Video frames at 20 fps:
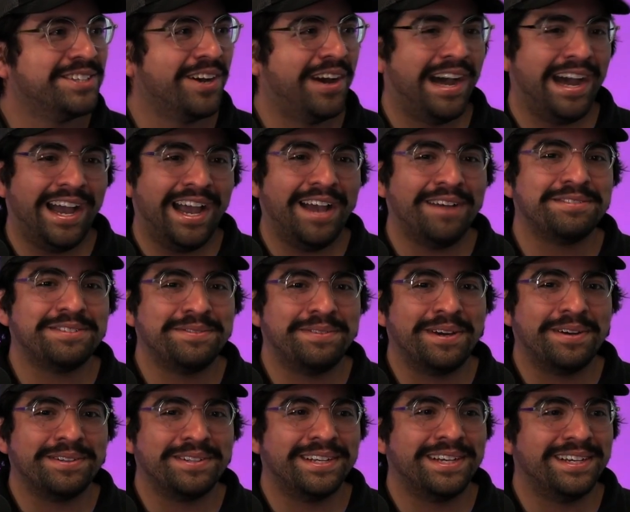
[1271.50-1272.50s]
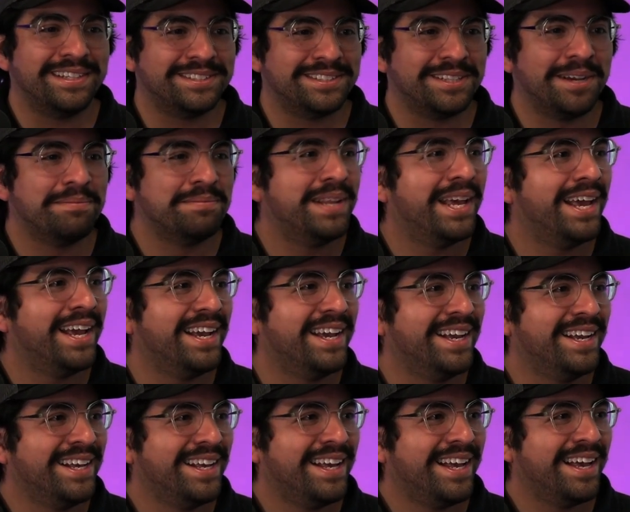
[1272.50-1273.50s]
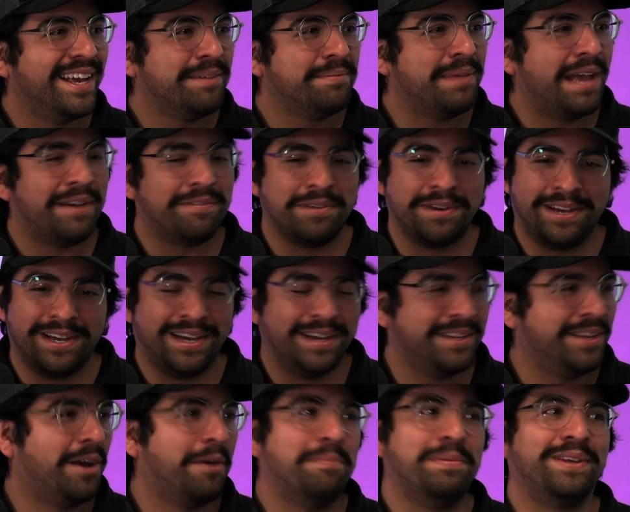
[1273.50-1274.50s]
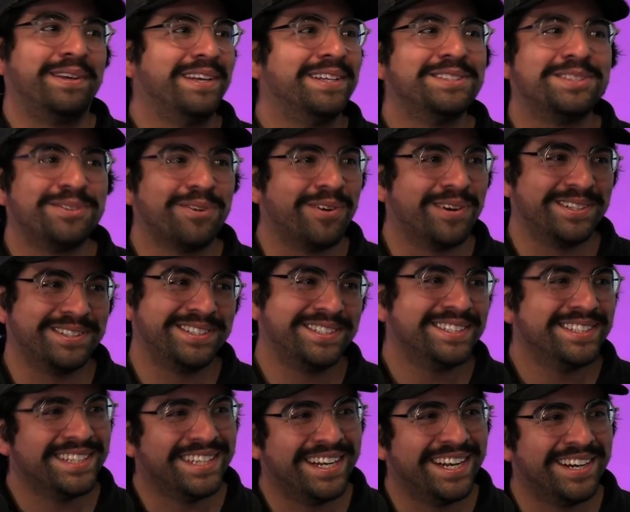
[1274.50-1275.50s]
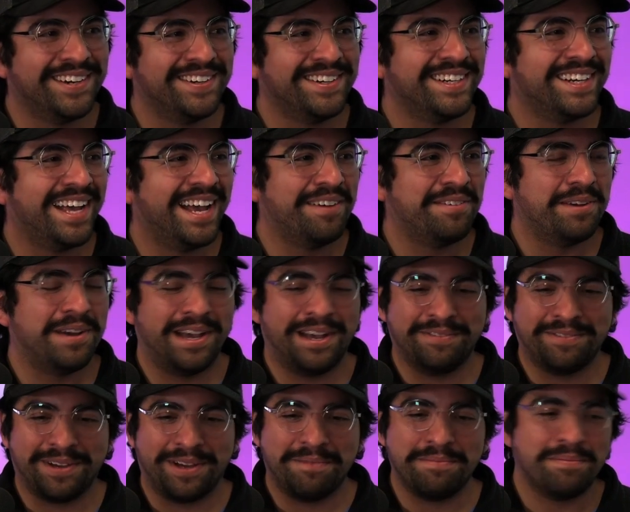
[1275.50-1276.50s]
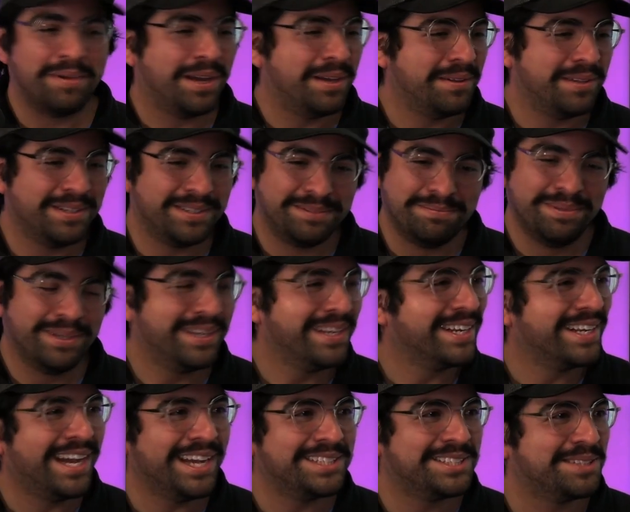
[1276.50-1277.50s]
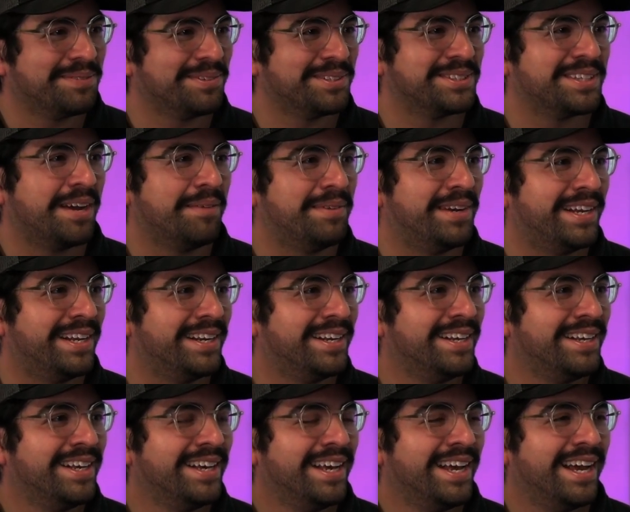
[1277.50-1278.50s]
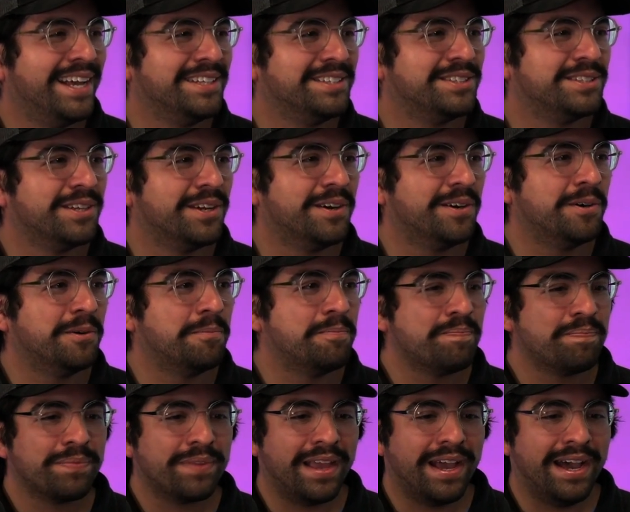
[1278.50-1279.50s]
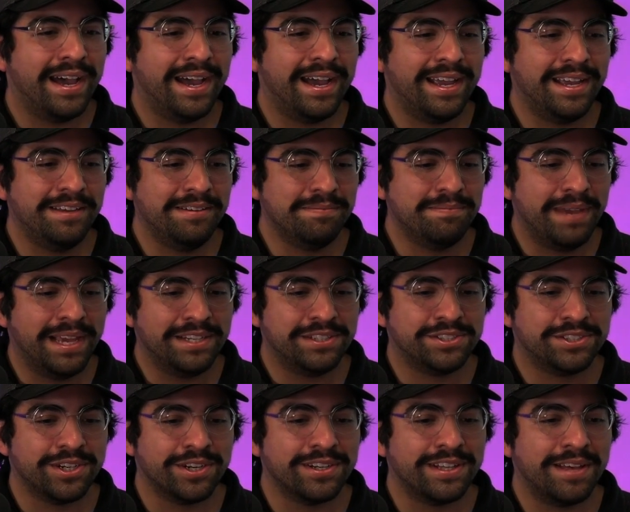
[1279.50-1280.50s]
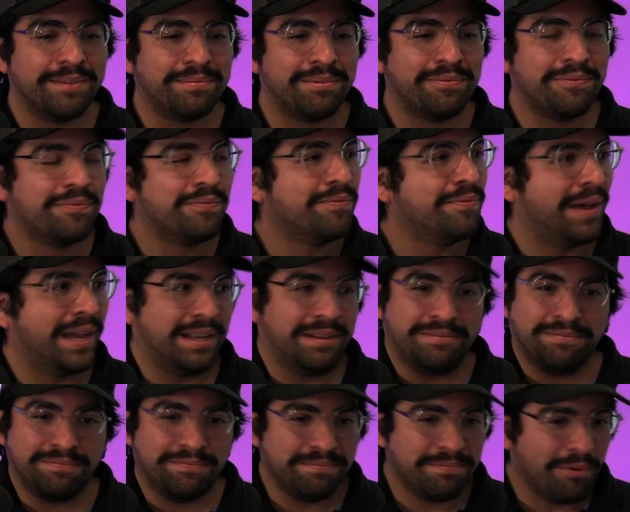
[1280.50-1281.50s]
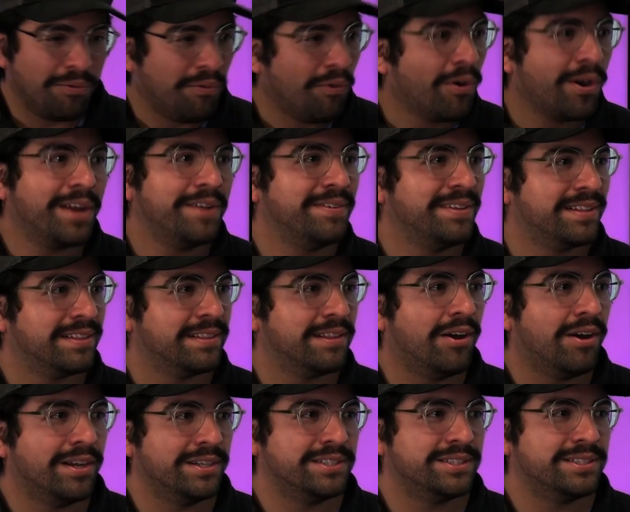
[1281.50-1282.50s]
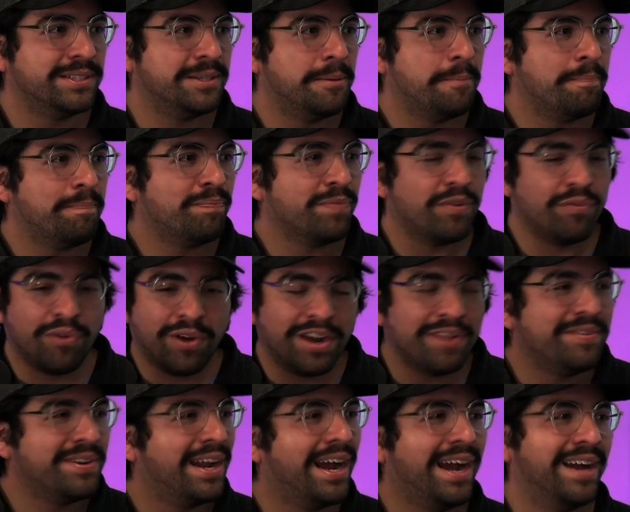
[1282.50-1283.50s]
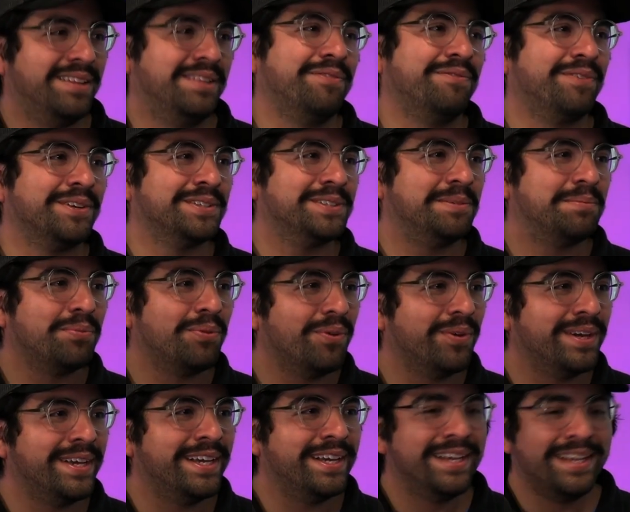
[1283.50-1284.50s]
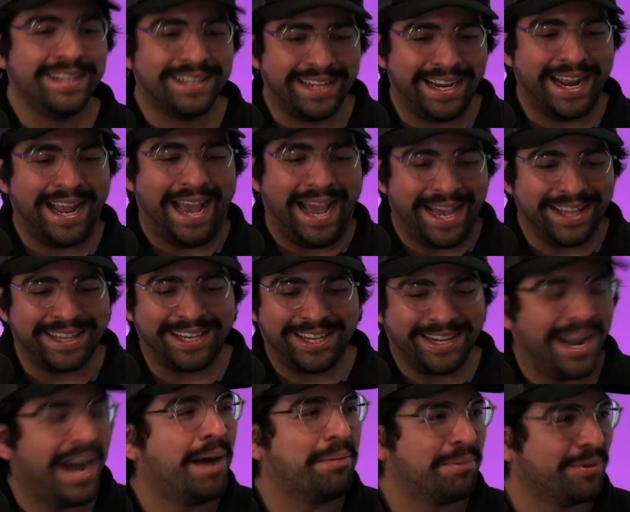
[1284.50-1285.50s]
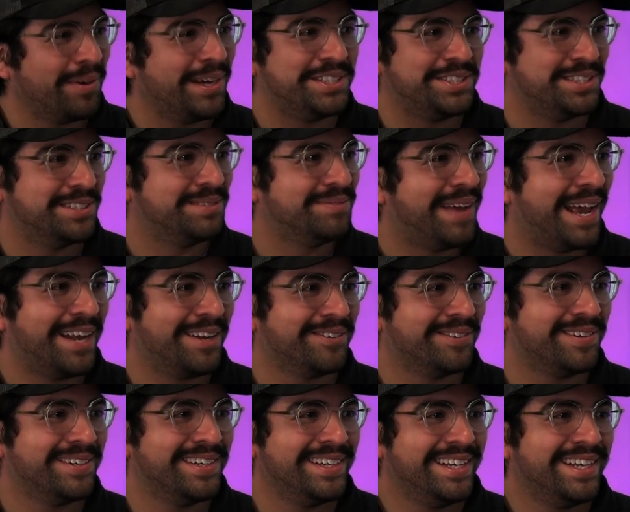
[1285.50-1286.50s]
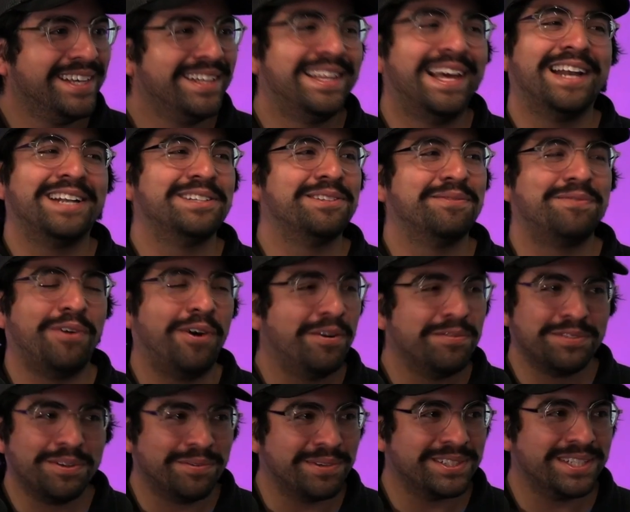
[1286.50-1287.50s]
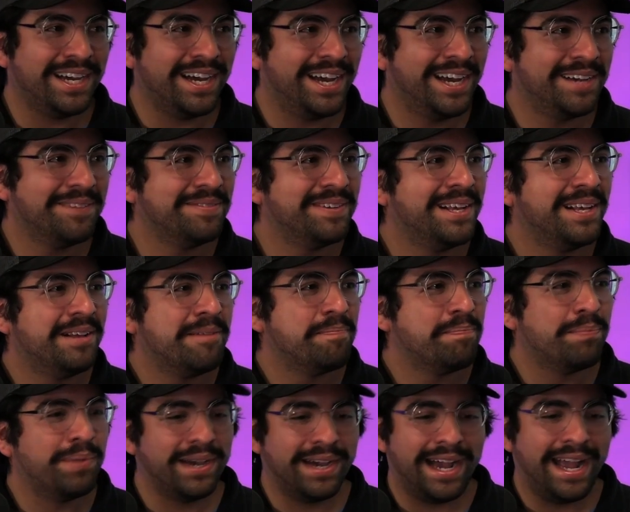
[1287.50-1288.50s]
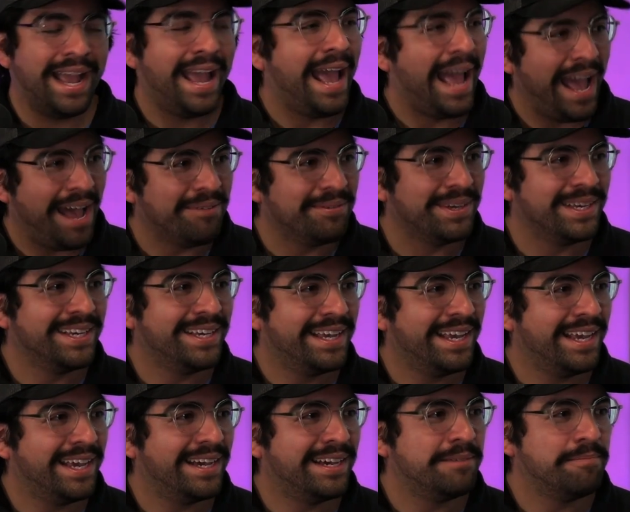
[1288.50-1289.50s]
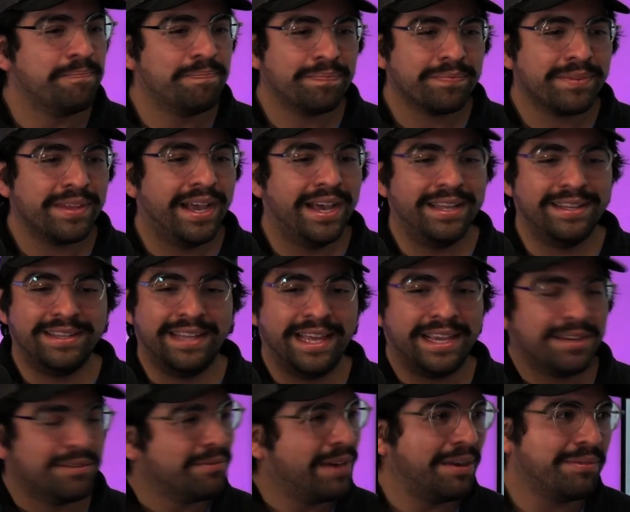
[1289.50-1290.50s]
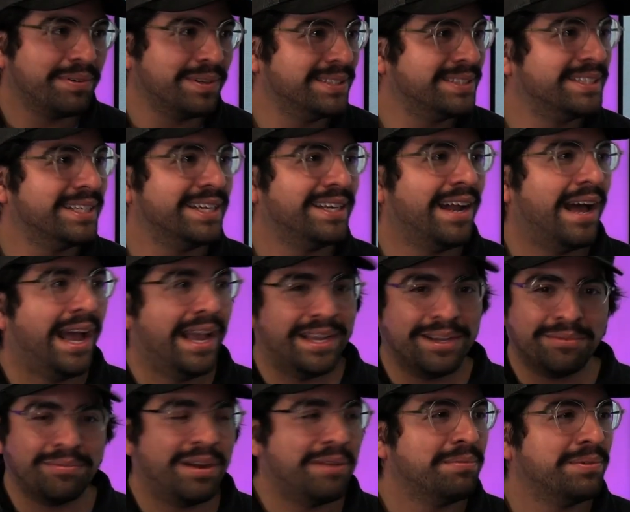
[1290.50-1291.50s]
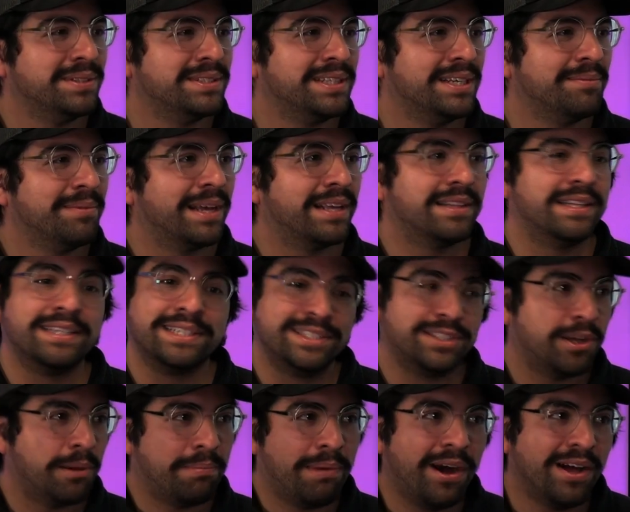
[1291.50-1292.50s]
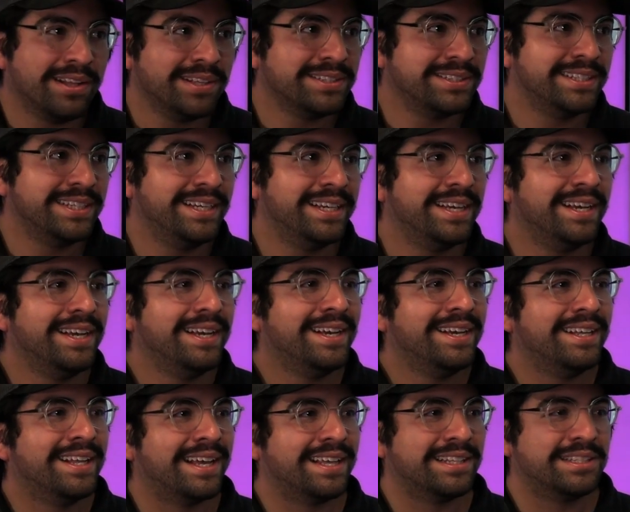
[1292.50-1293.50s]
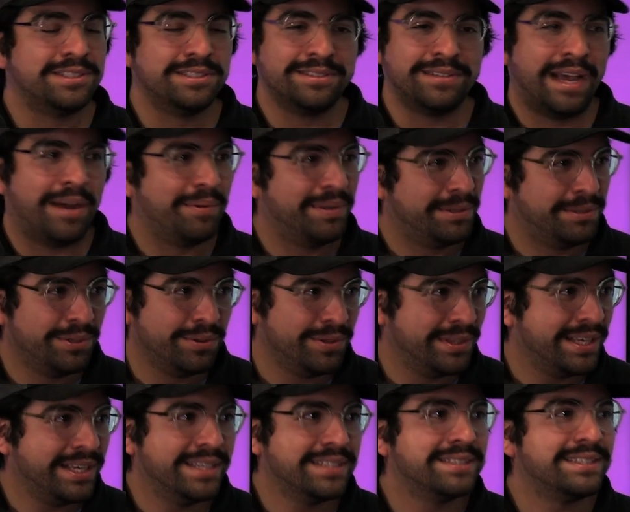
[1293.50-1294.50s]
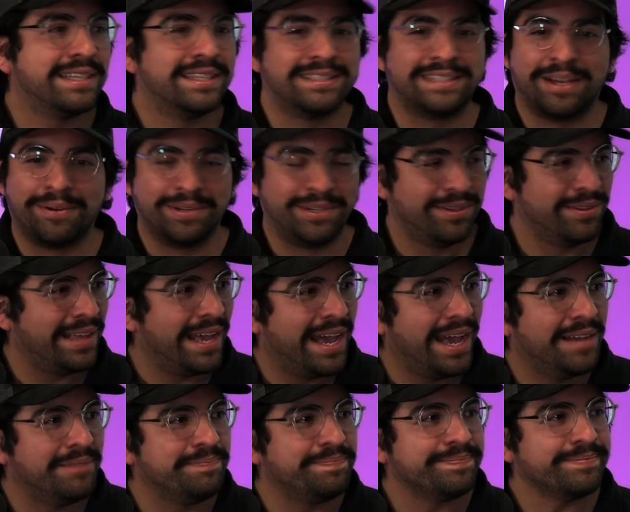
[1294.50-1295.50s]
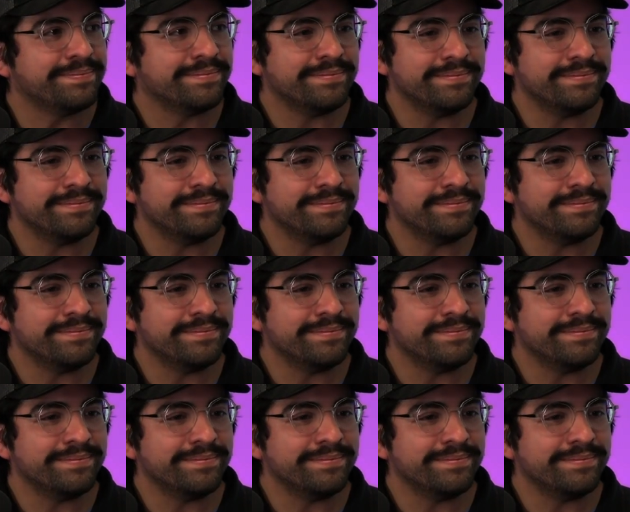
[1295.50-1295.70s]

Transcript: So I have to be able to someday have a million stores. I have a million customers coming in, and so I made sure that before I even launched, before I even hired the first employee, that I had like an operations manual. That has evolved over time, but I have it, and they can reference it. I can reference it. I'm like, this is our policy. Like, this is how we do this. This is how we do that.